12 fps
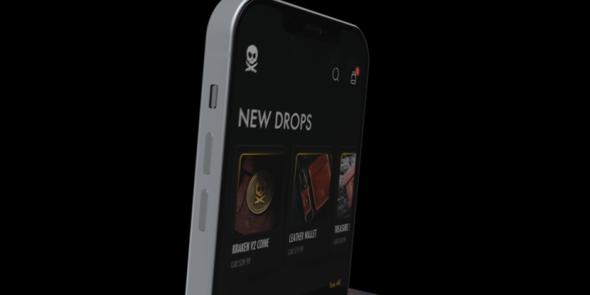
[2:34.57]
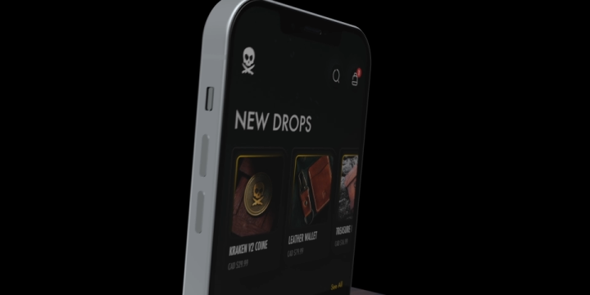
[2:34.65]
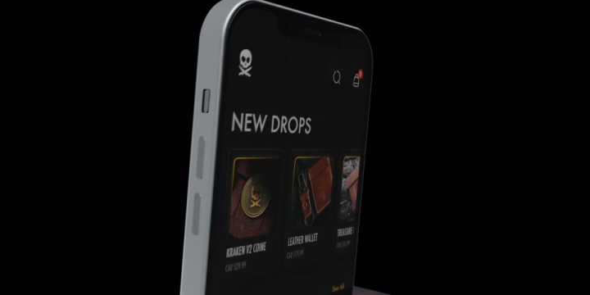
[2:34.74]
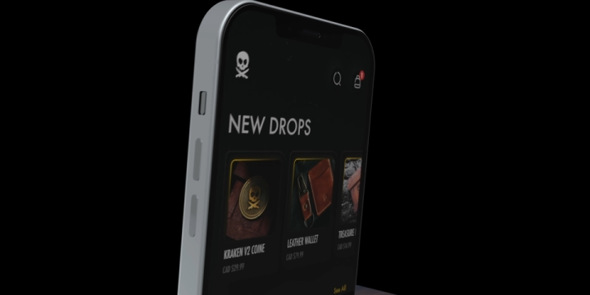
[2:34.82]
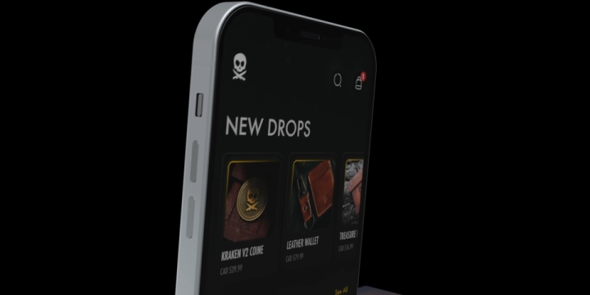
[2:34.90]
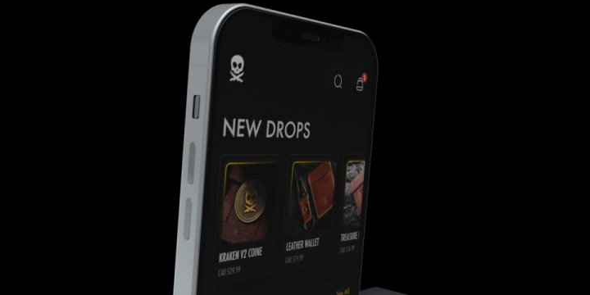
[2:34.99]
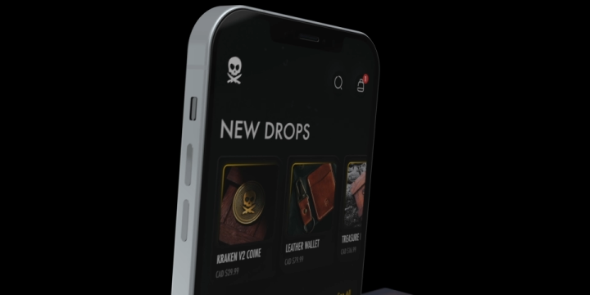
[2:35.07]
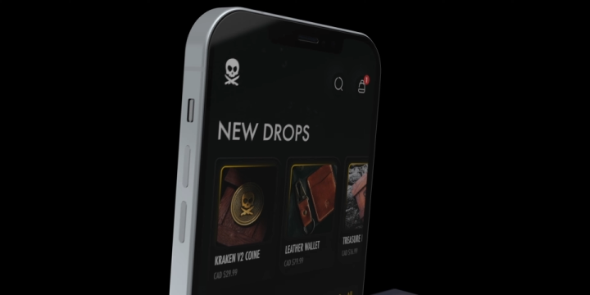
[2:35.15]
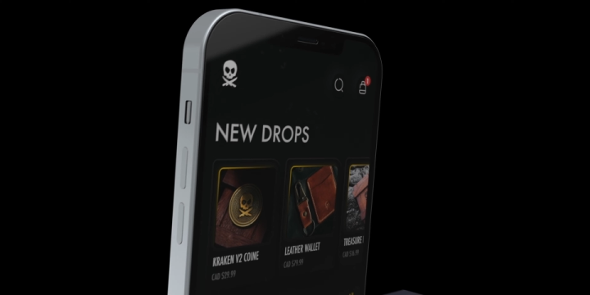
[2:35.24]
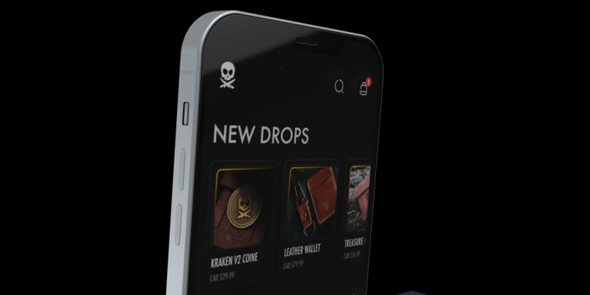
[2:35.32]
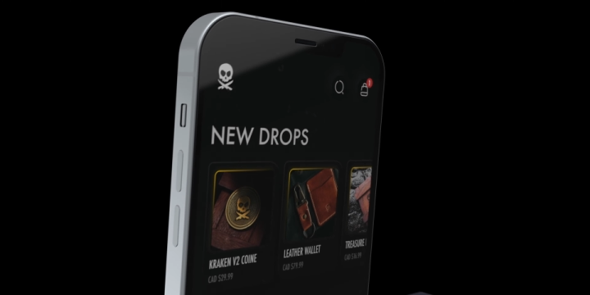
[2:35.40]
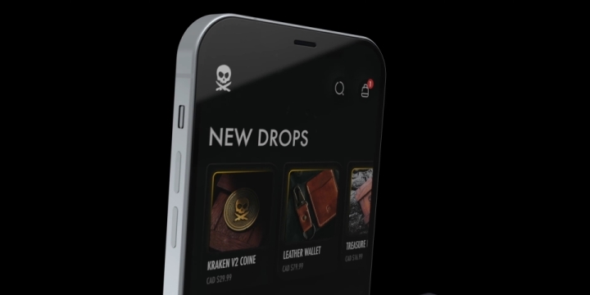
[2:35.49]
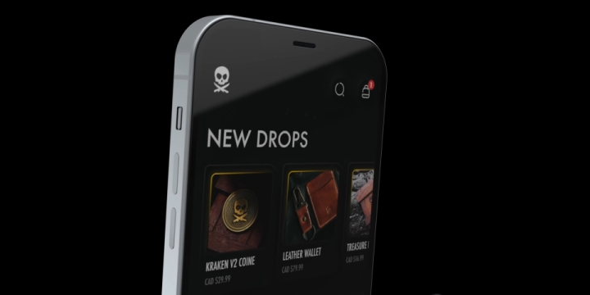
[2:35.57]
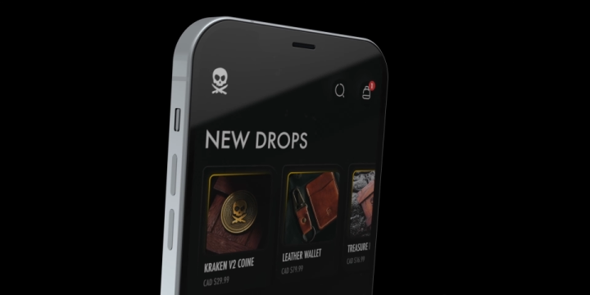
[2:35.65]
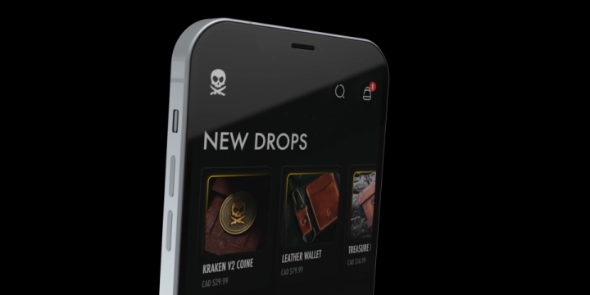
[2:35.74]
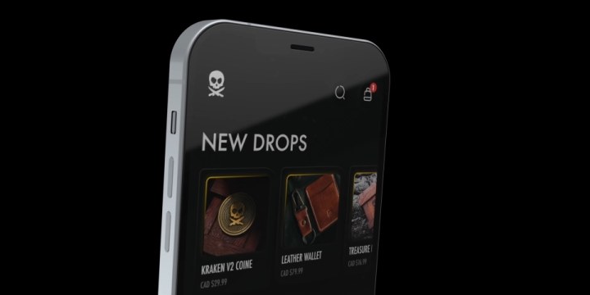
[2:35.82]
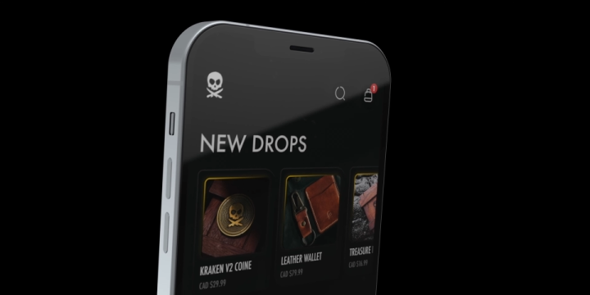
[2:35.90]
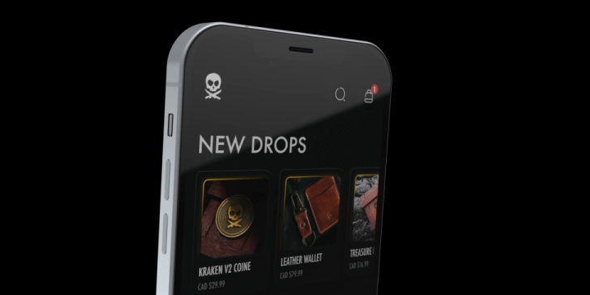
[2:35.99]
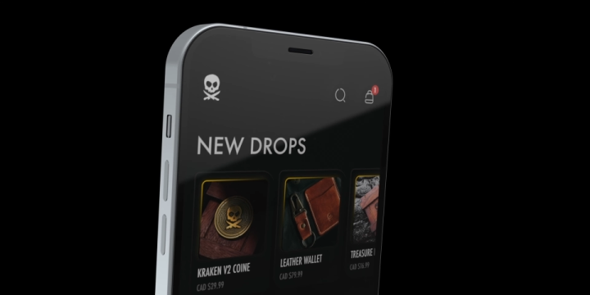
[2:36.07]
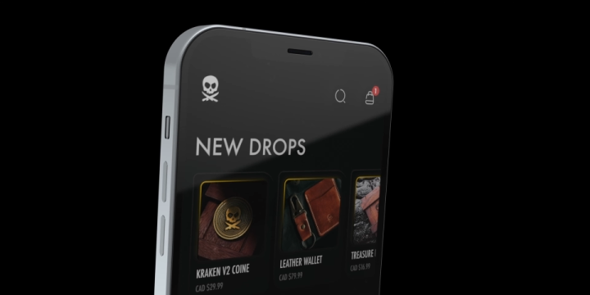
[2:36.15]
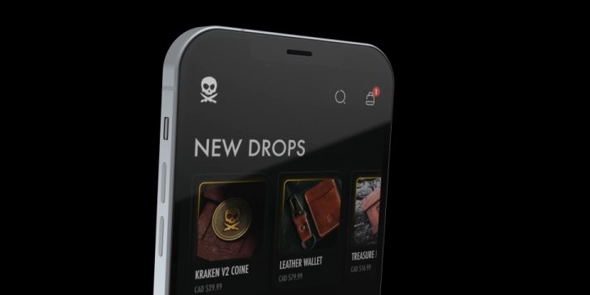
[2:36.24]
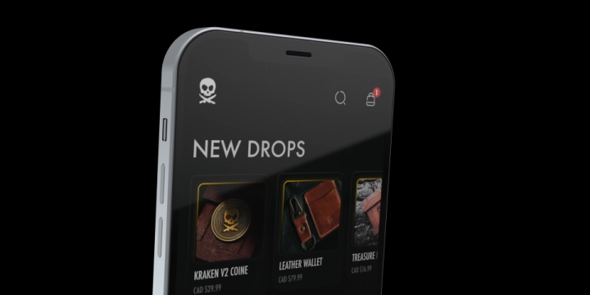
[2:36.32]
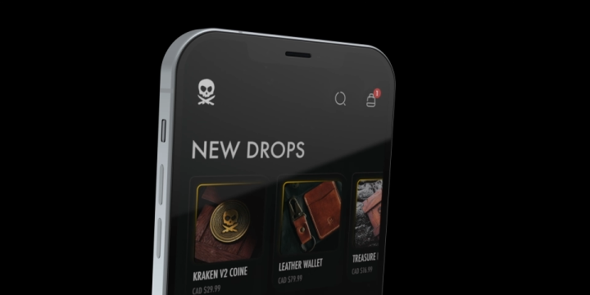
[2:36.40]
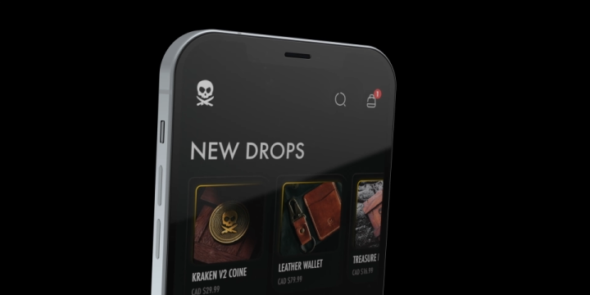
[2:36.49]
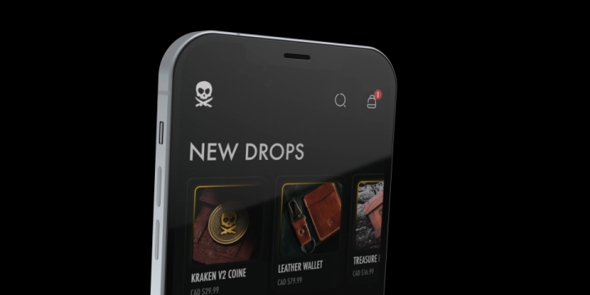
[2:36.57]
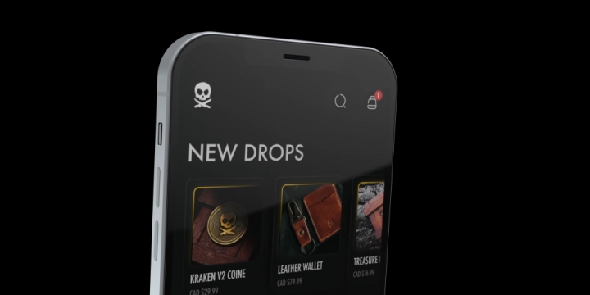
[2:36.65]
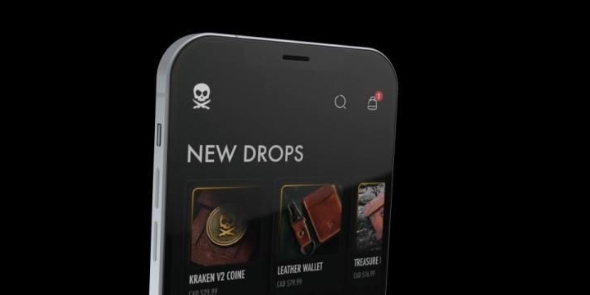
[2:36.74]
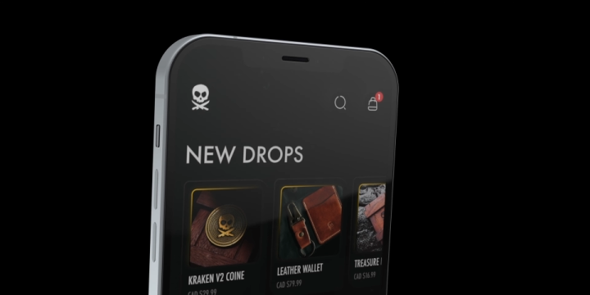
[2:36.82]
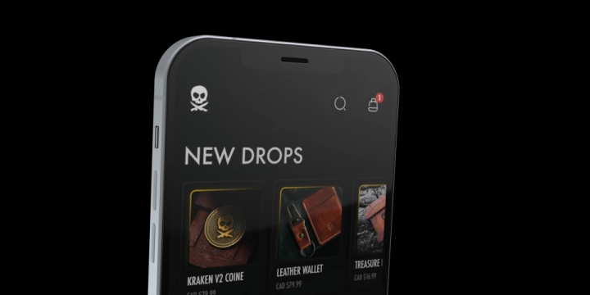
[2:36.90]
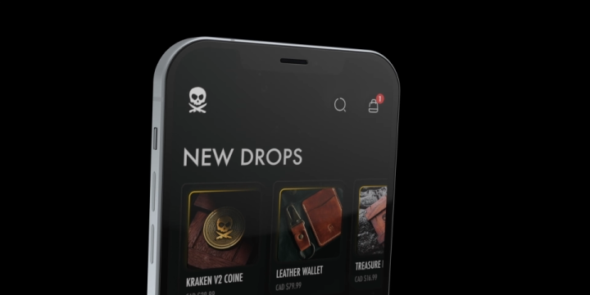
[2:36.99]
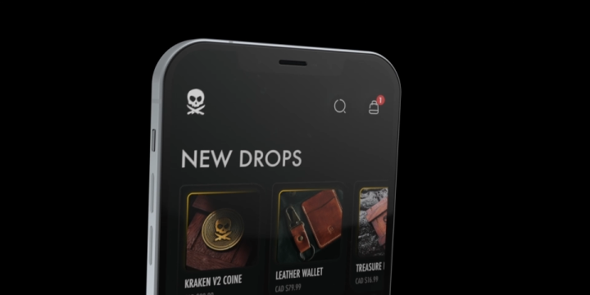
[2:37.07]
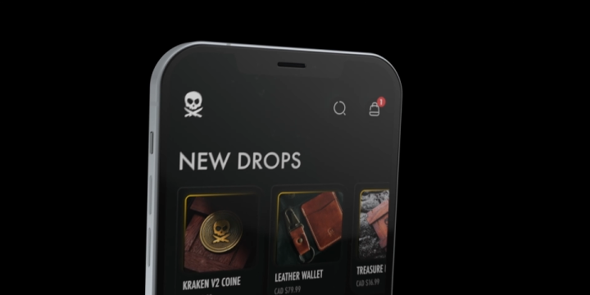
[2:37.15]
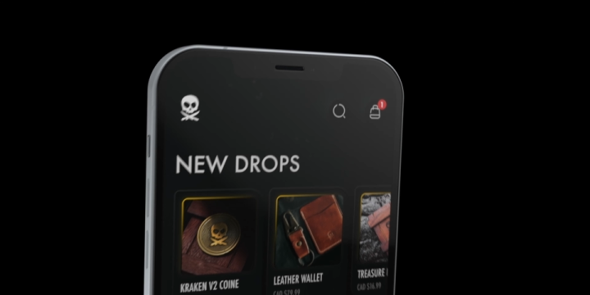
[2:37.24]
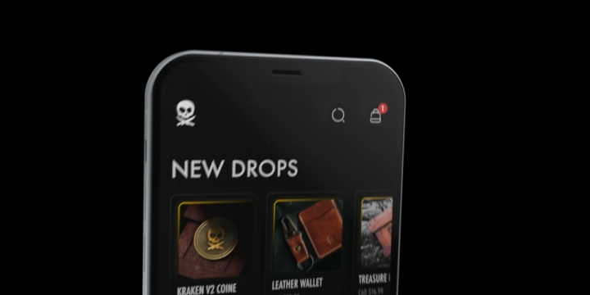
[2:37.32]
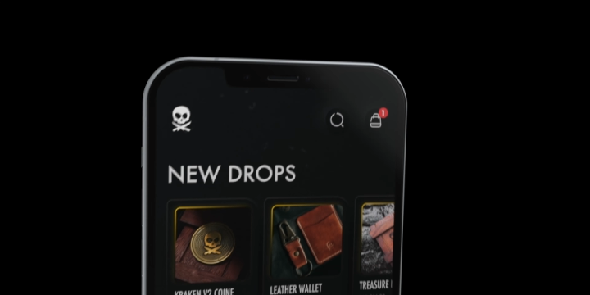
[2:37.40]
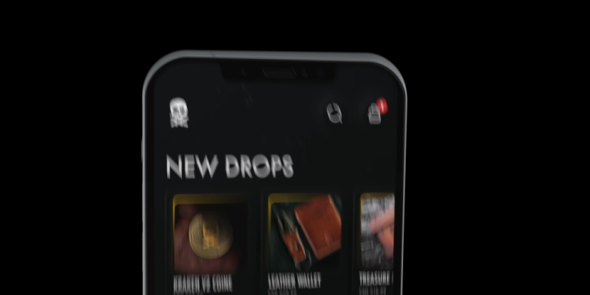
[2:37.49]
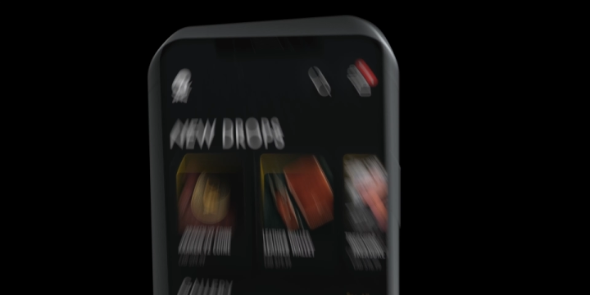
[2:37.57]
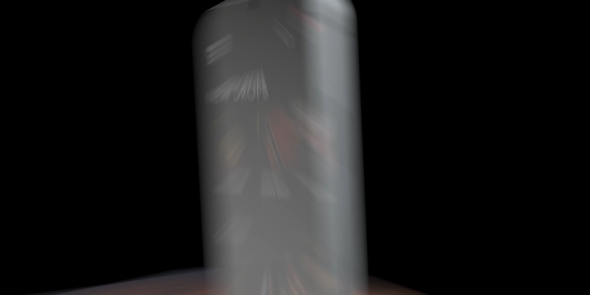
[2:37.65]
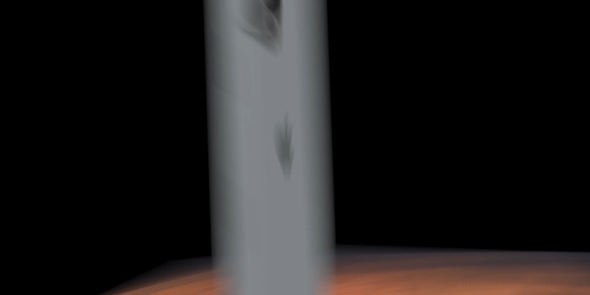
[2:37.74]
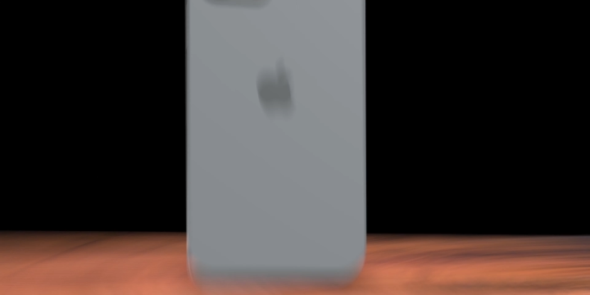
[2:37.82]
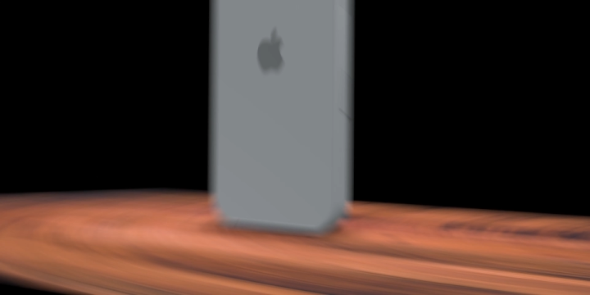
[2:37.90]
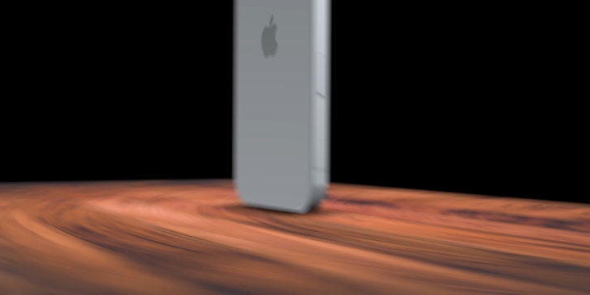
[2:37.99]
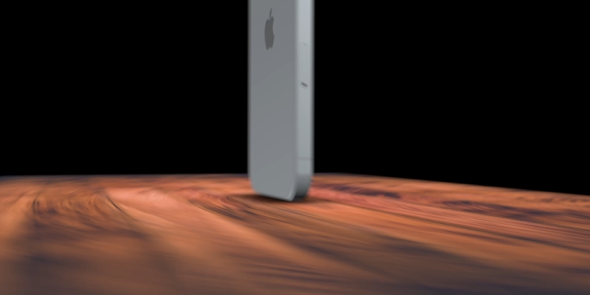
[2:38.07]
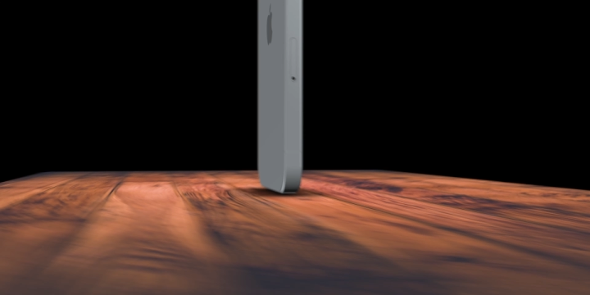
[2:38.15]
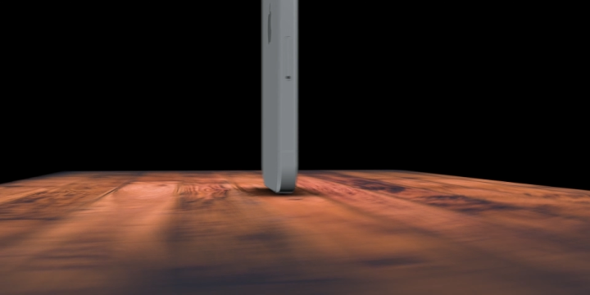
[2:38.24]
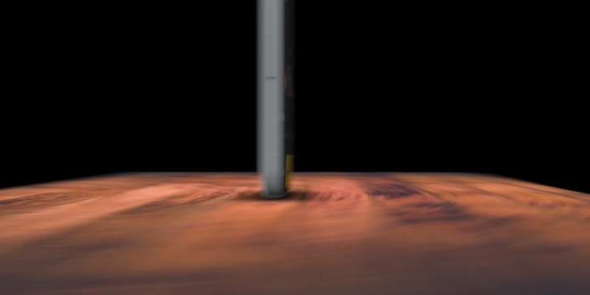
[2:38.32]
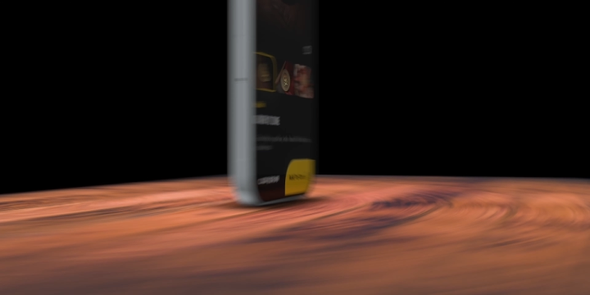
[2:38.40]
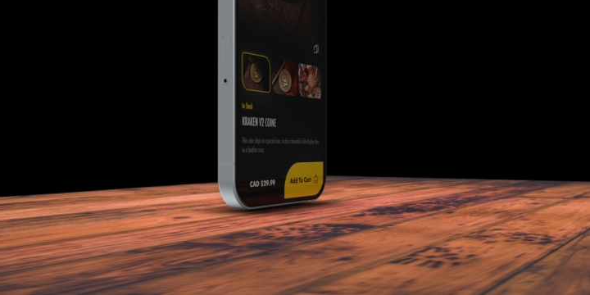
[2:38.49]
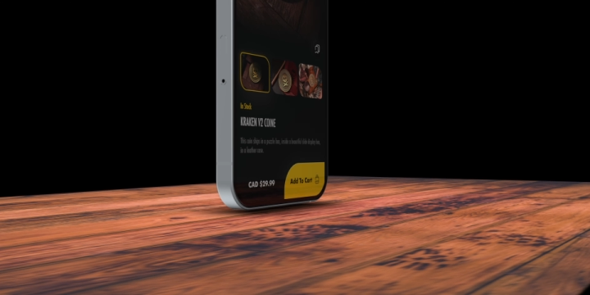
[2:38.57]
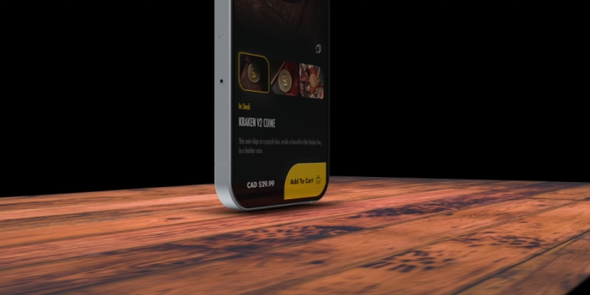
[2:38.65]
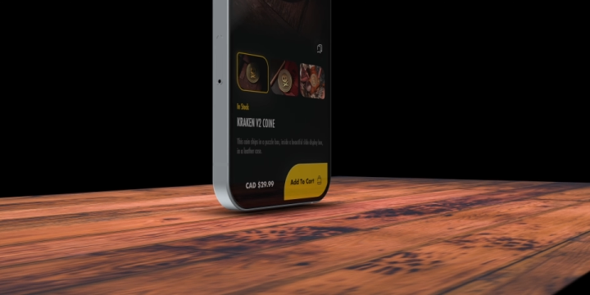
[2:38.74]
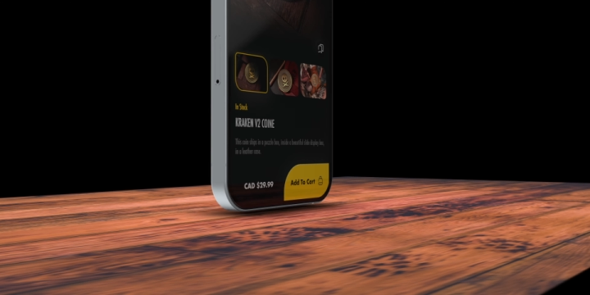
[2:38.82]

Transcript: (no speaker visible)